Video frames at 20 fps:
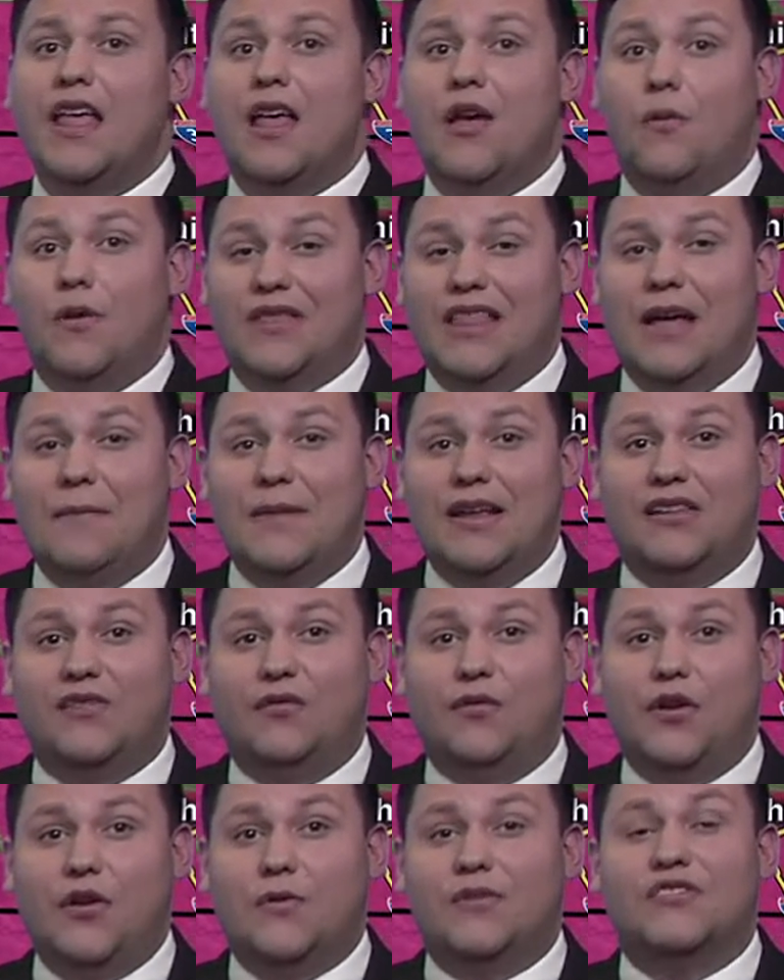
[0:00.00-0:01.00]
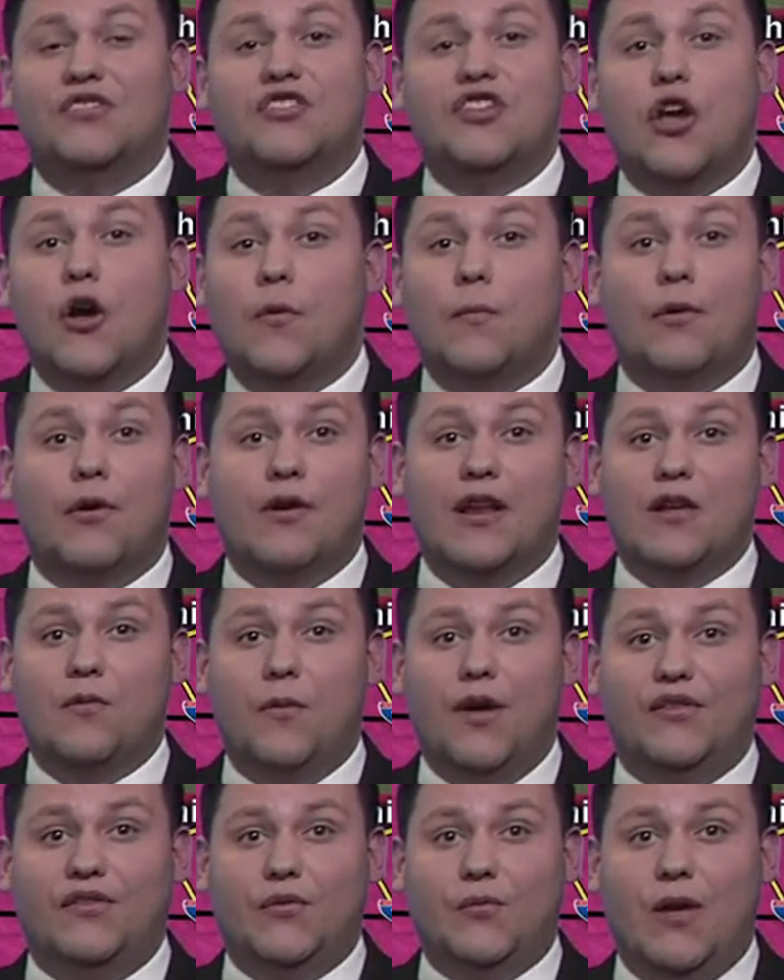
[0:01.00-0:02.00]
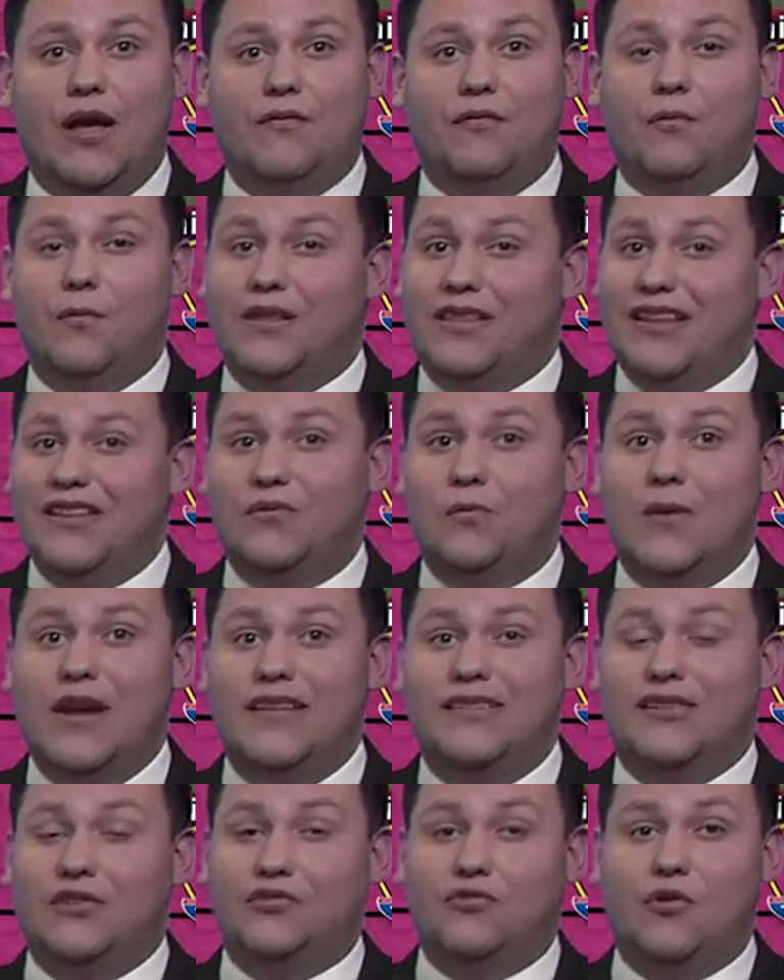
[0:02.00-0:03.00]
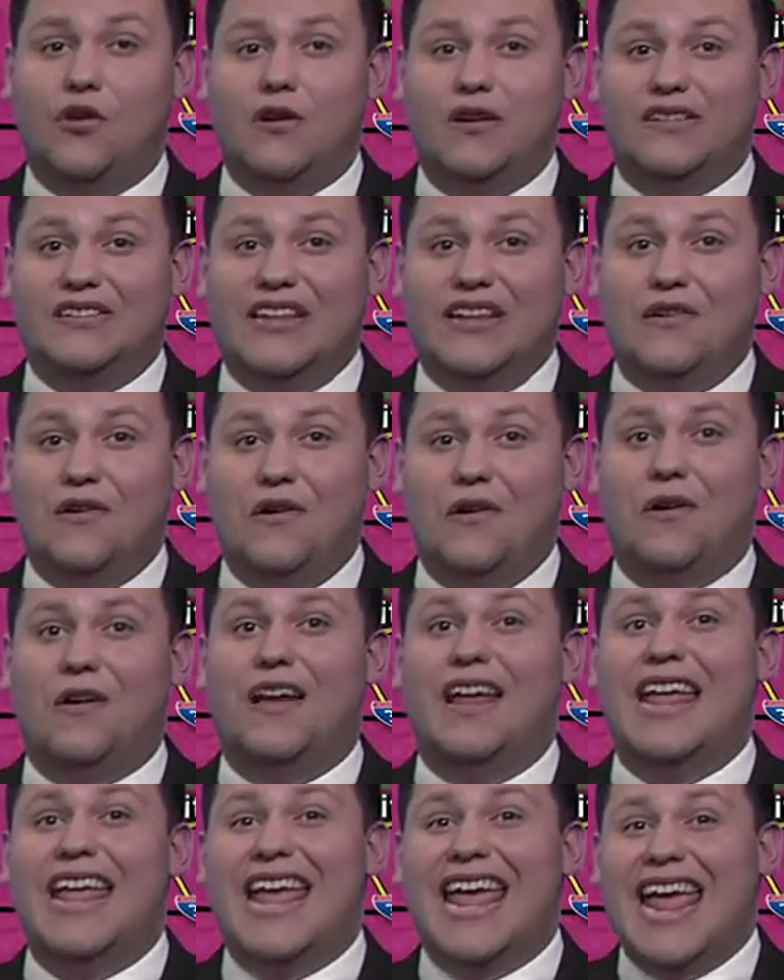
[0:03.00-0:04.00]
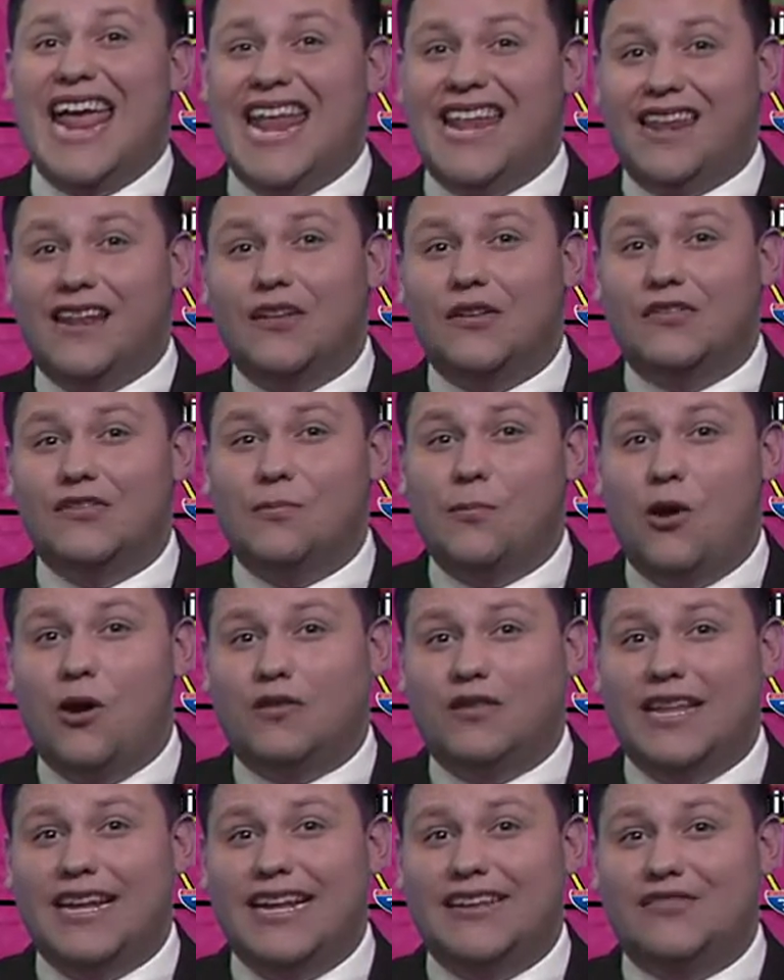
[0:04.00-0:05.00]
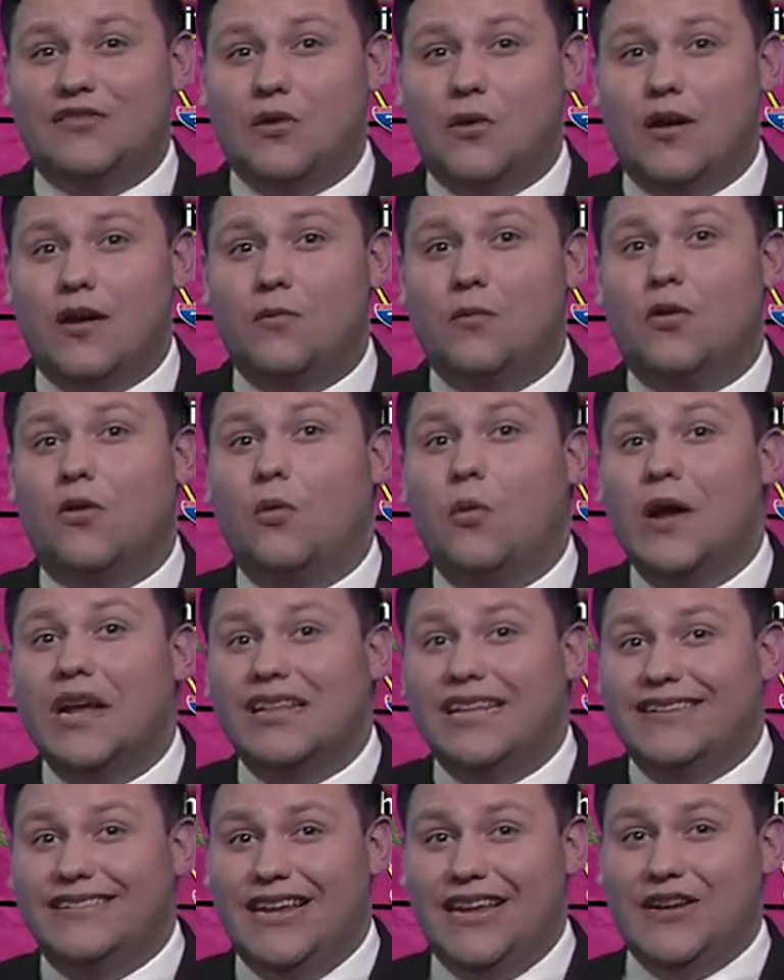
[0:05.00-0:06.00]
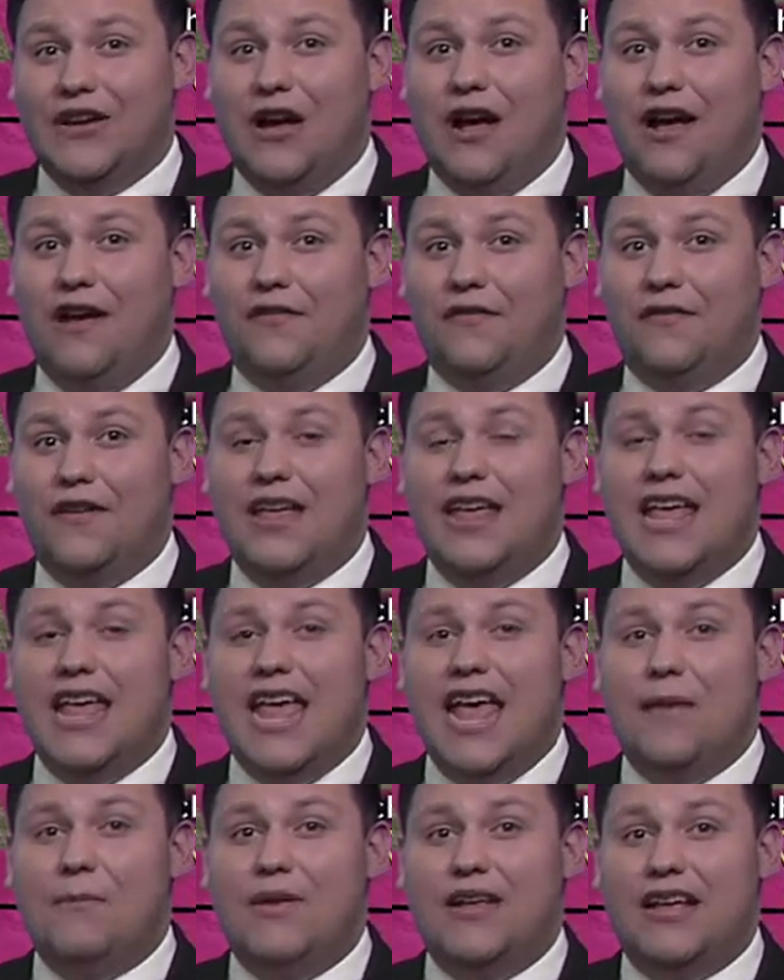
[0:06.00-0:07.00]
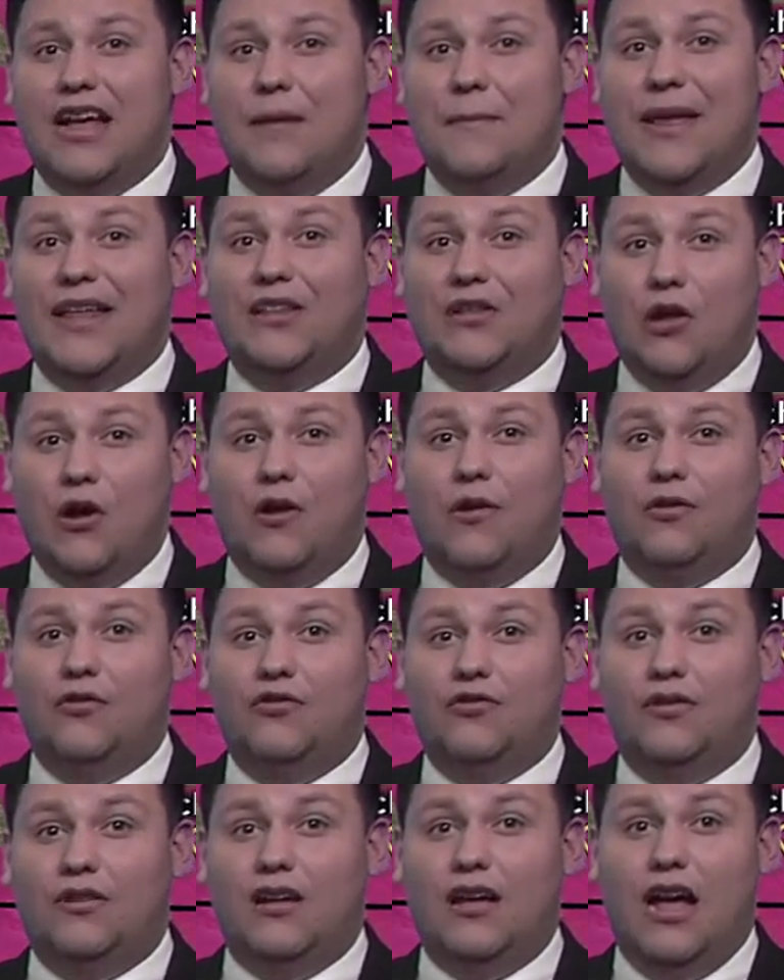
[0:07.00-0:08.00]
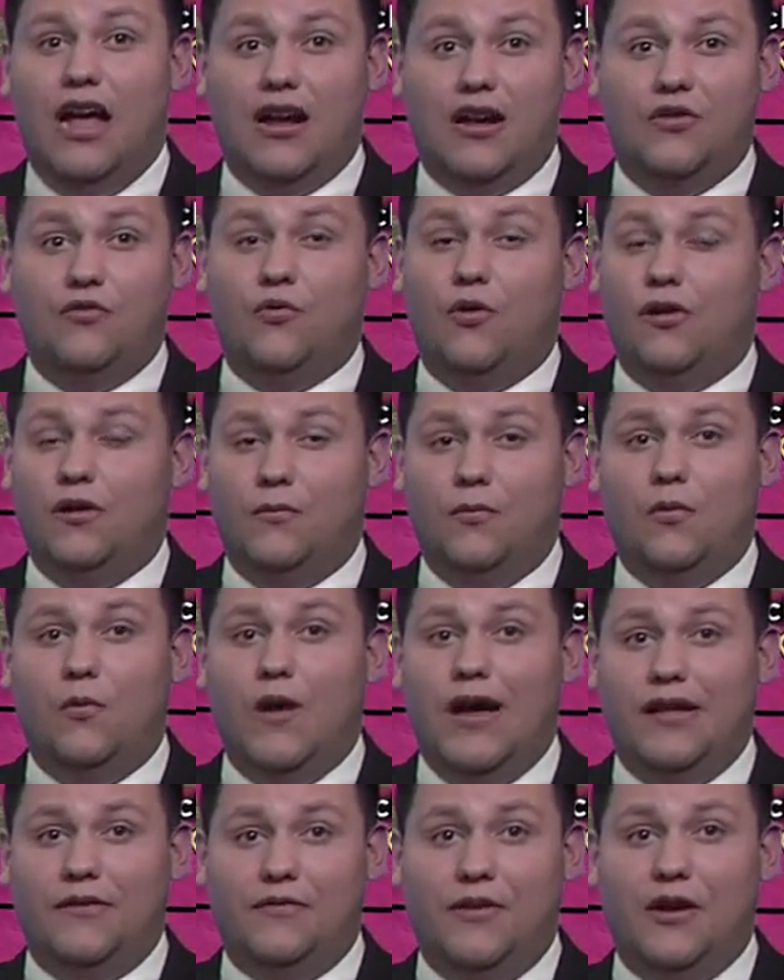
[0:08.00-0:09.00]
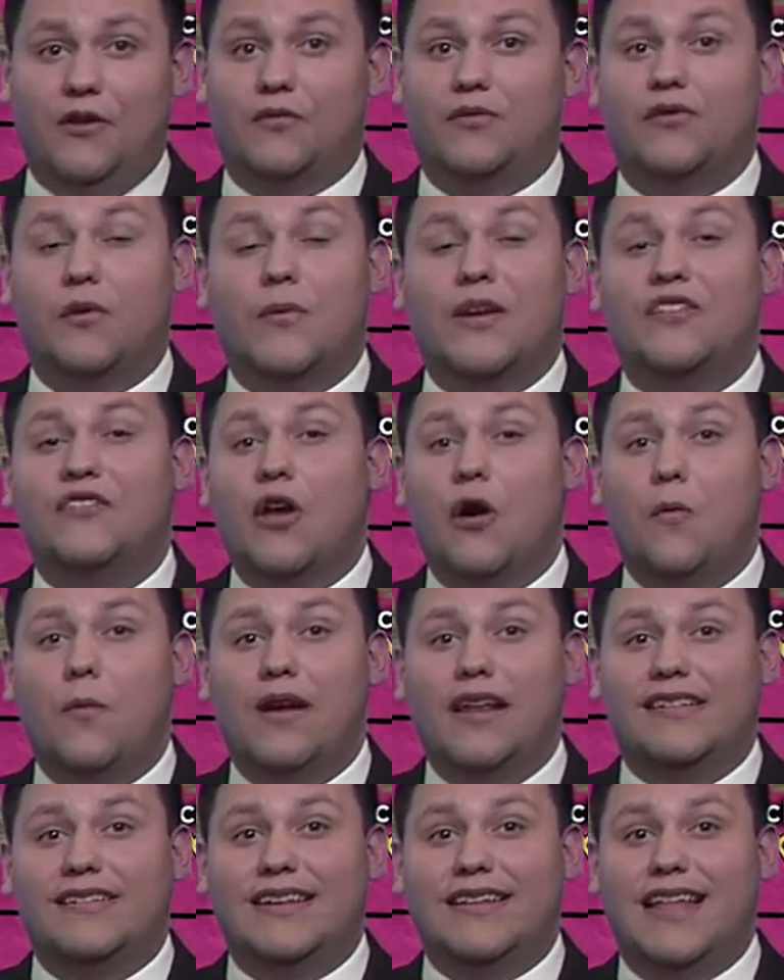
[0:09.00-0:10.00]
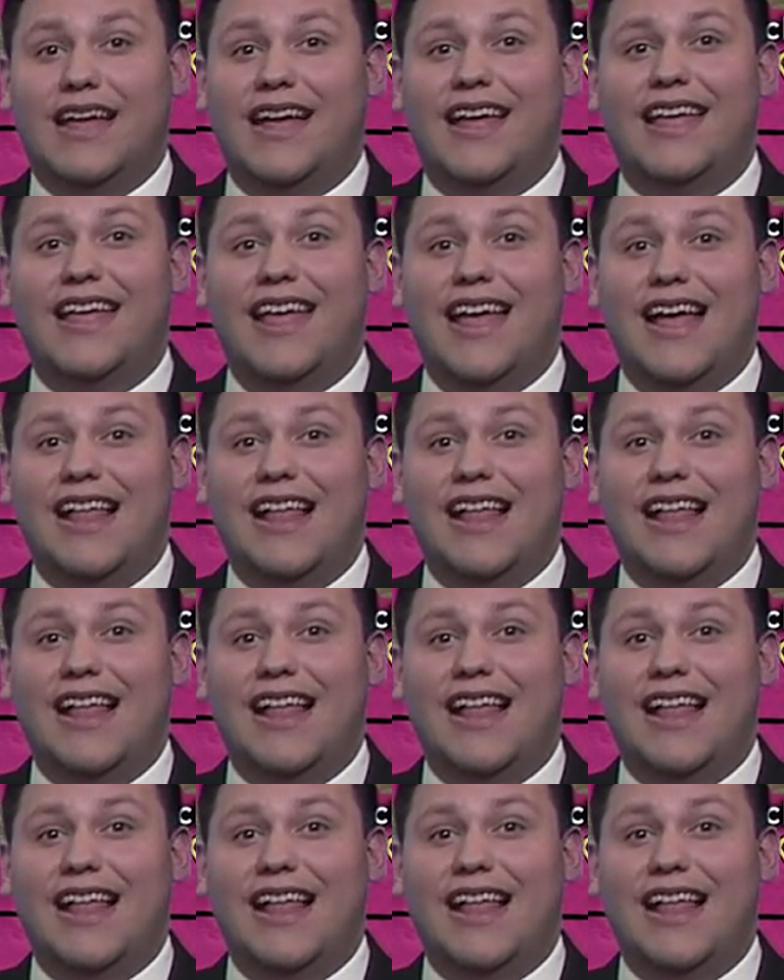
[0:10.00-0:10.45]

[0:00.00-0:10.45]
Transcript: What that means for you is no burning whatsoever. With these winds as strong as they are, any little spark that gets going will quickly take off and become a large, uncontrollable wildfire. So we don't want to see that.